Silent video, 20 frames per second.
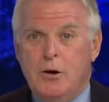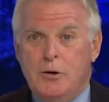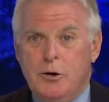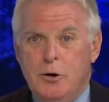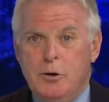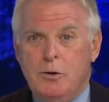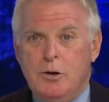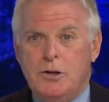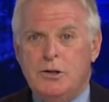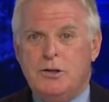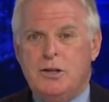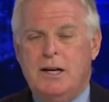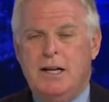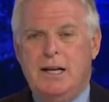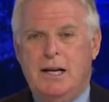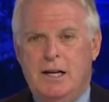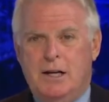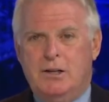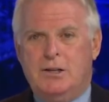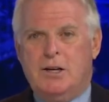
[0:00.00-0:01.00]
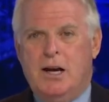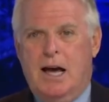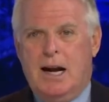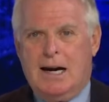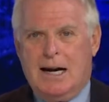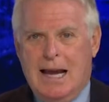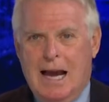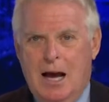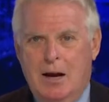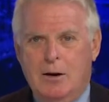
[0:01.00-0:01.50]
knew the city
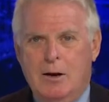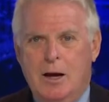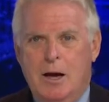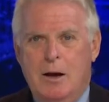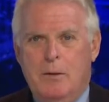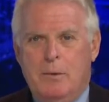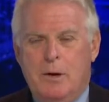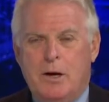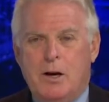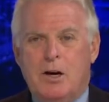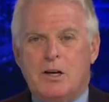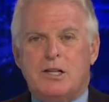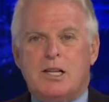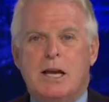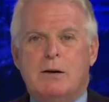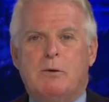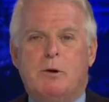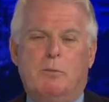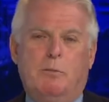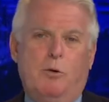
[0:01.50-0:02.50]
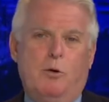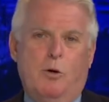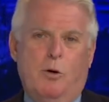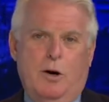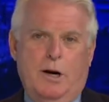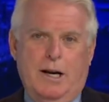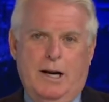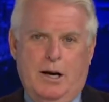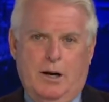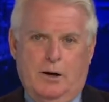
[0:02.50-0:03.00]
inside and out because they were
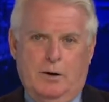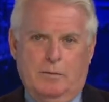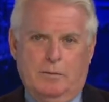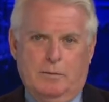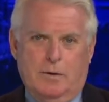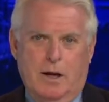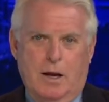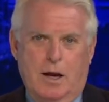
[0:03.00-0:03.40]
born here.